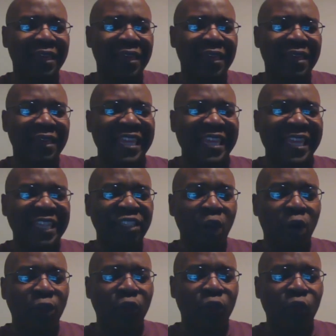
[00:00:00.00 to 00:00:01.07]
these
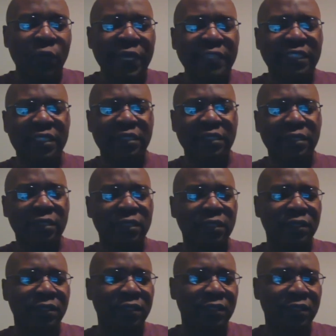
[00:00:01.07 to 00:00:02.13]
are the reasons.
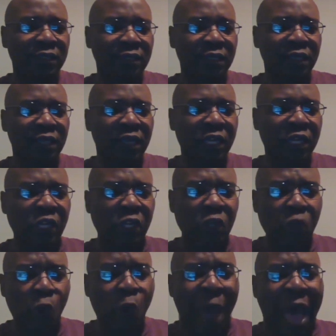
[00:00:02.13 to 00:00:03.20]
You know,